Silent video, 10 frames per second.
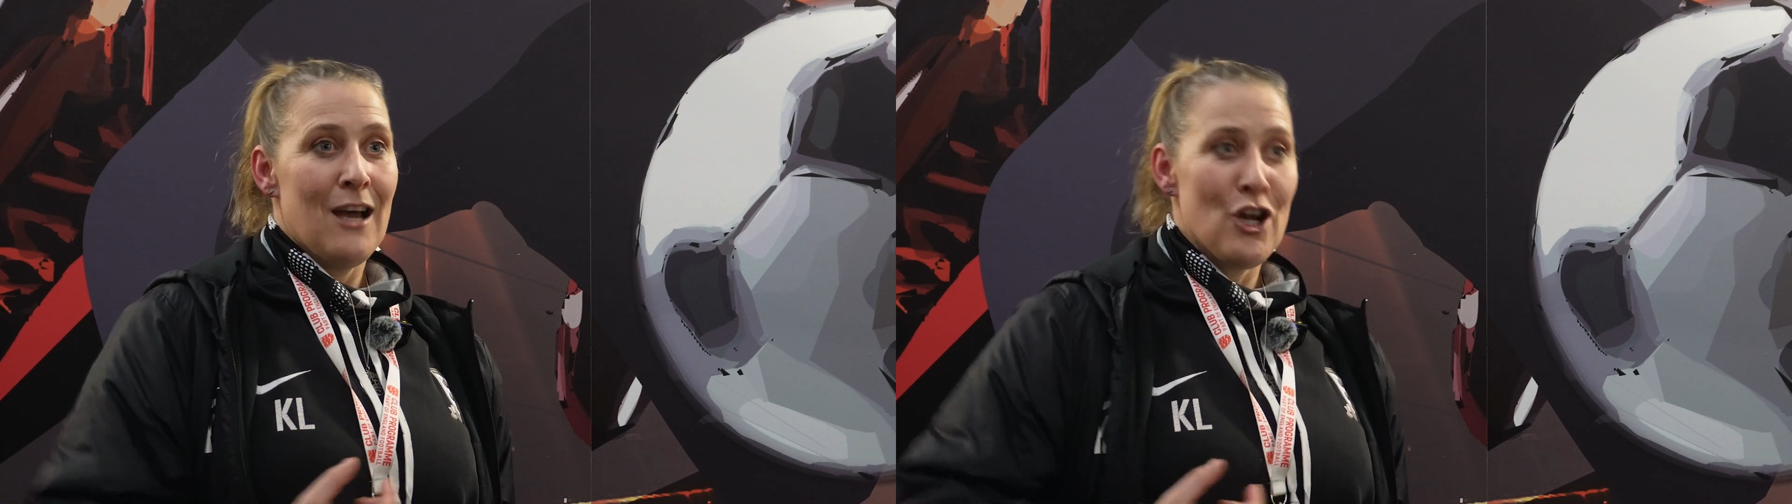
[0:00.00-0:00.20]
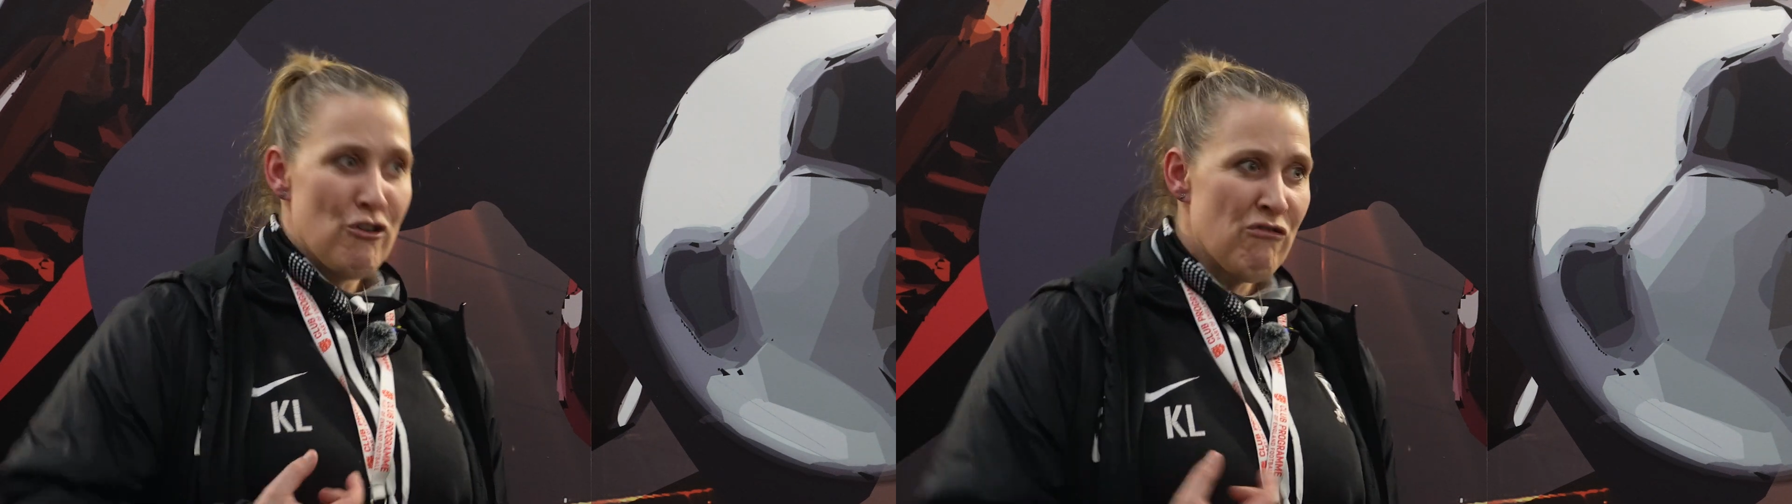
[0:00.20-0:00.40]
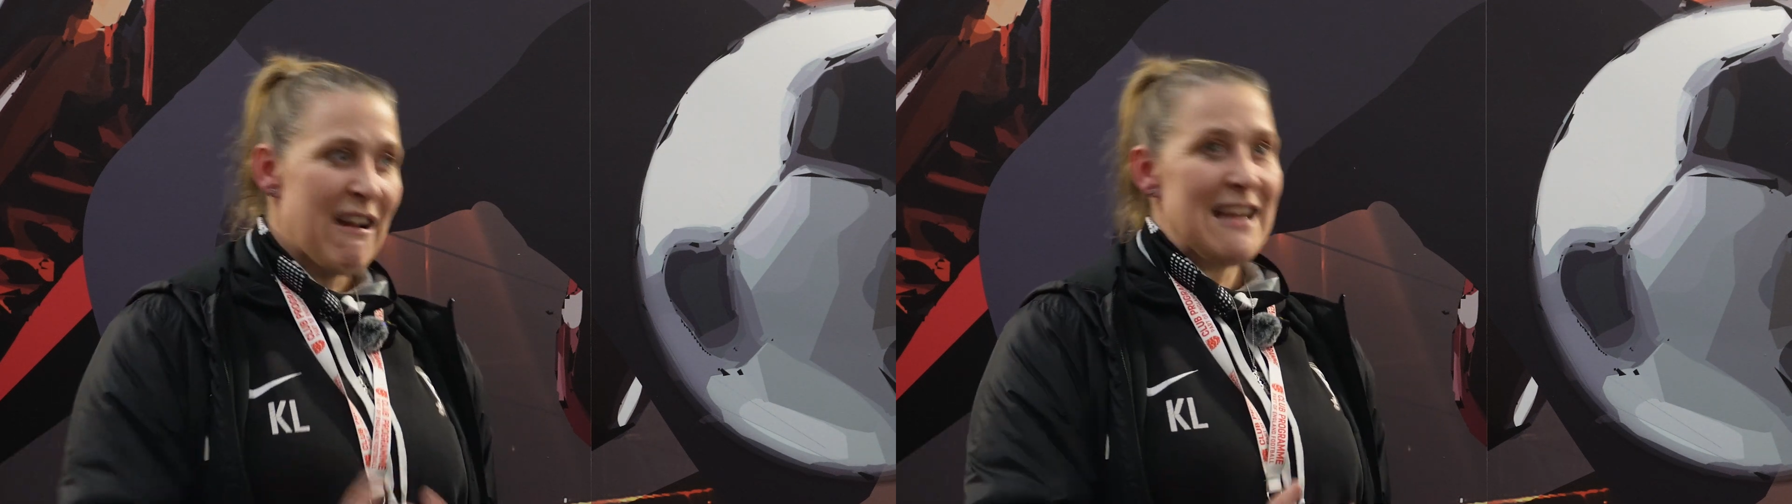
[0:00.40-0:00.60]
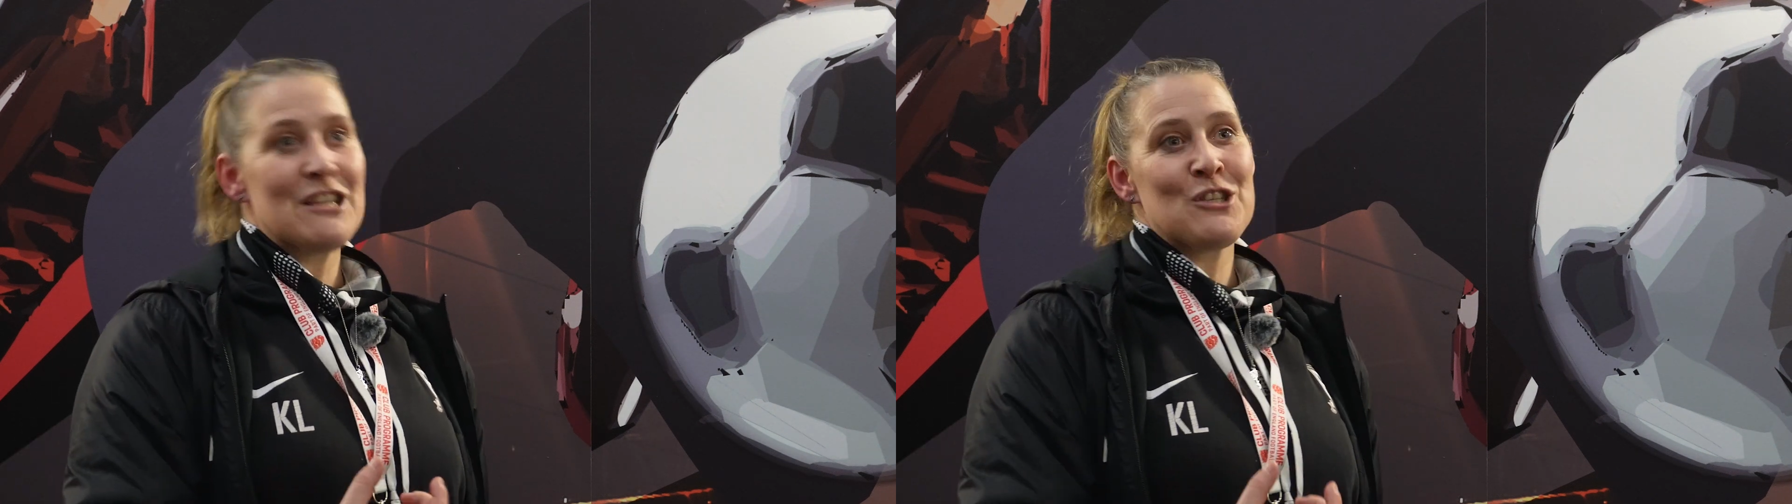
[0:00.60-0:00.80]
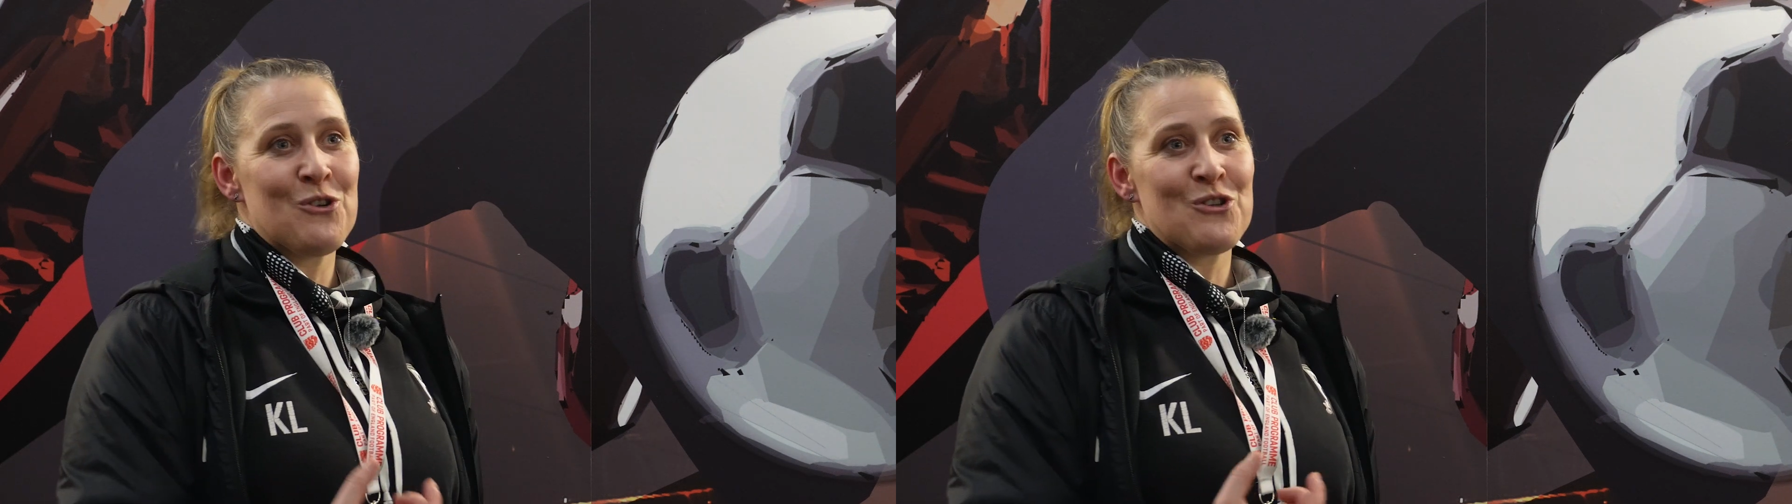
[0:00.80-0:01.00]
a great
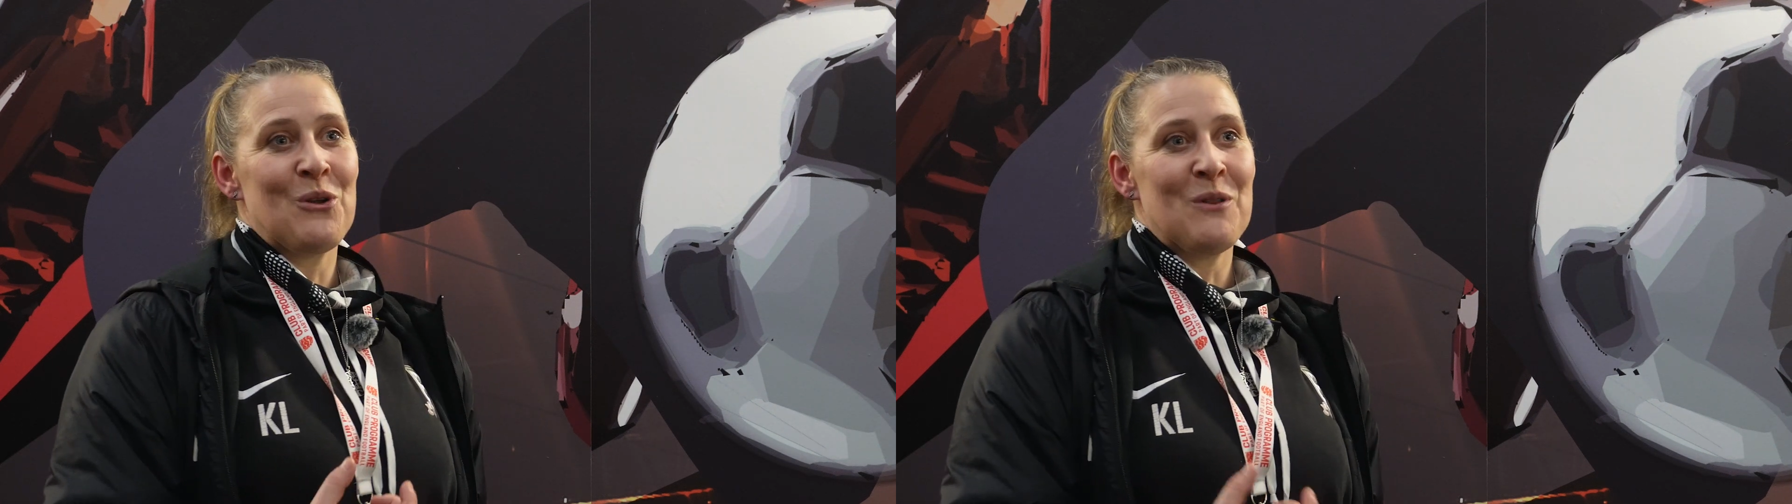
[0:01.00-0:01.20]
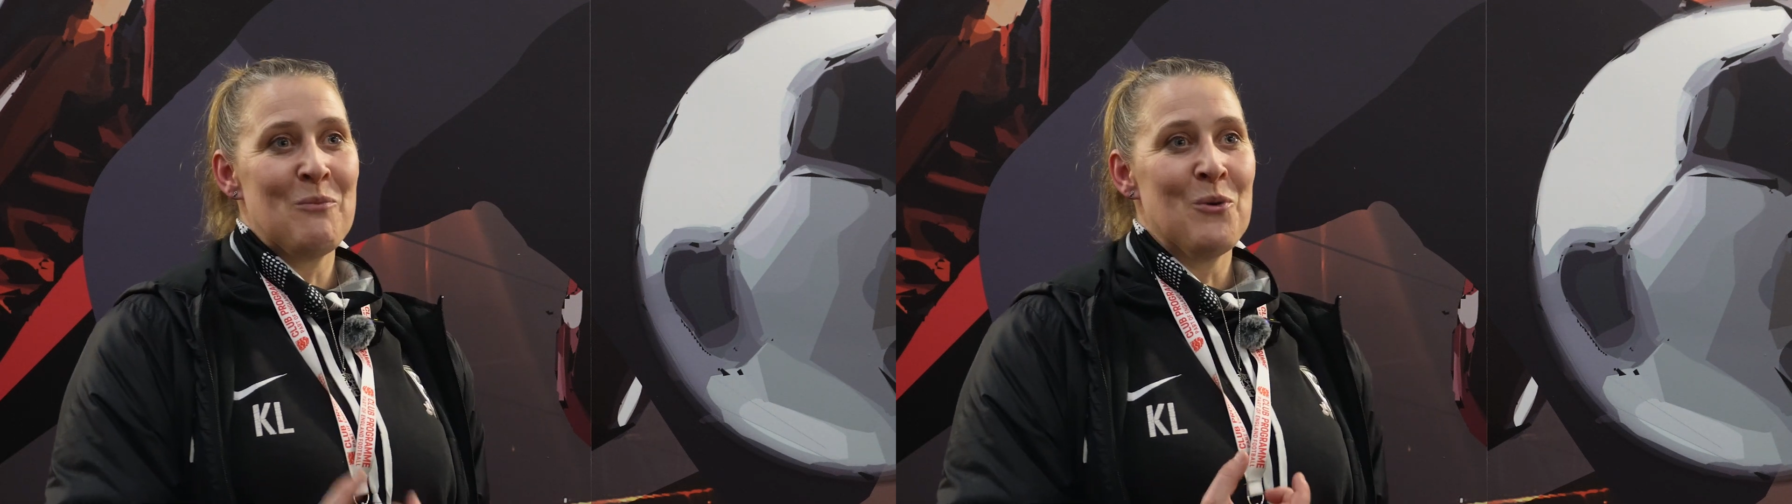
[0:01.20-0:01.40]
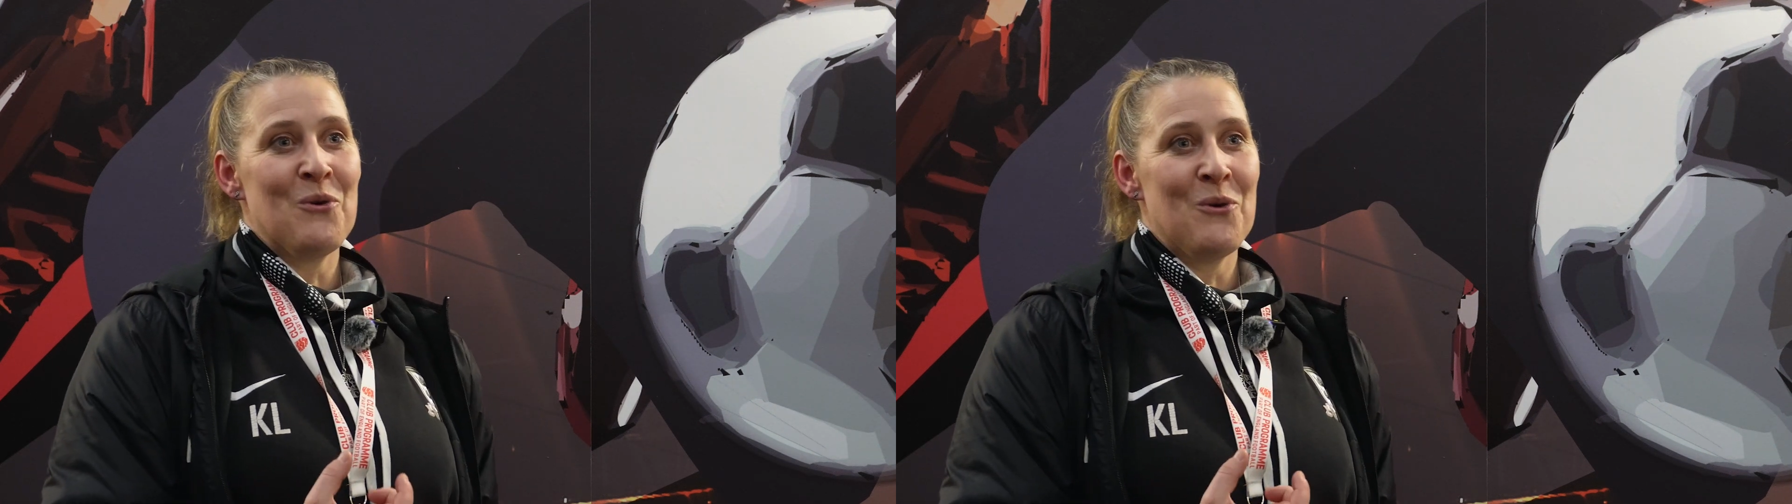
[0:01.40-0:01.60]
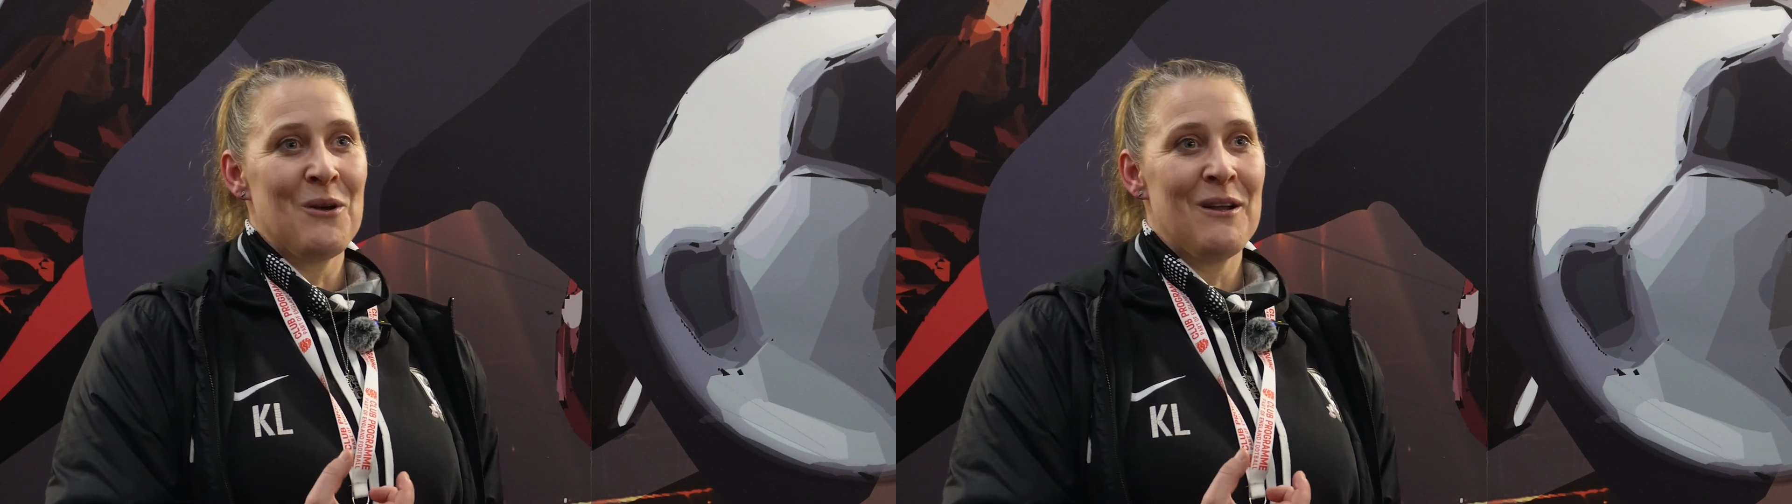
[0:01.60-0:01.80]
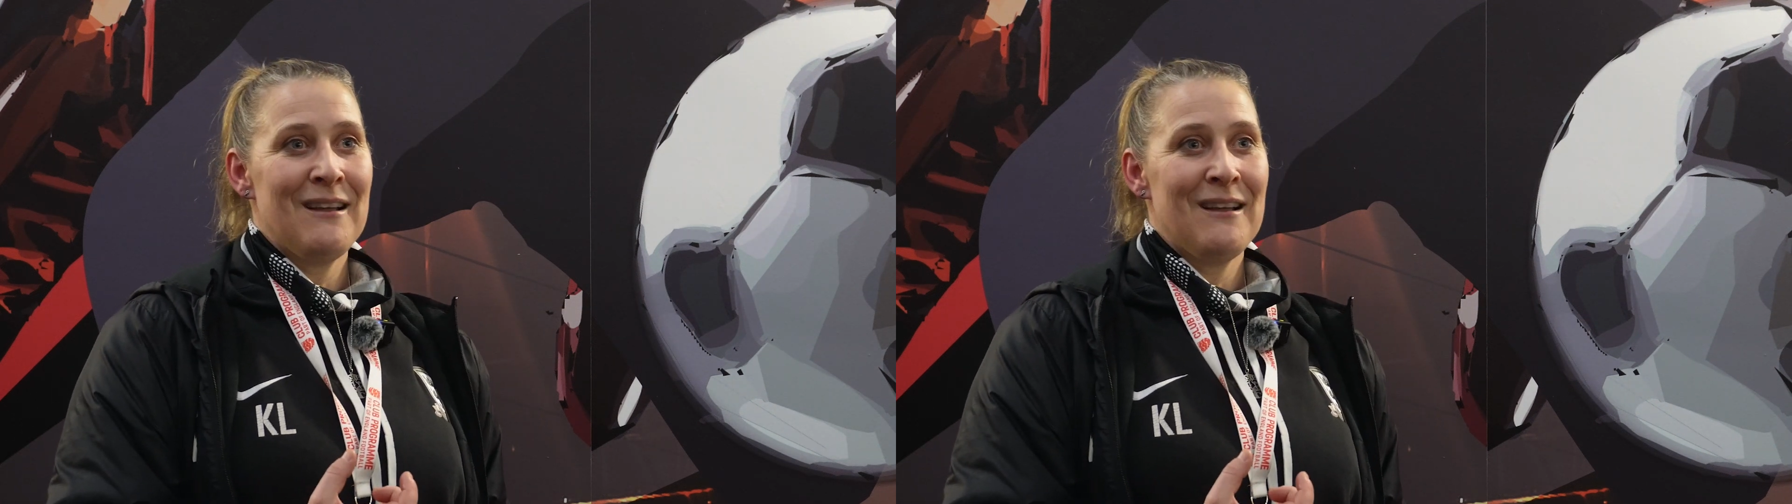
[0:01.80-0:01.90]
touch on the ball,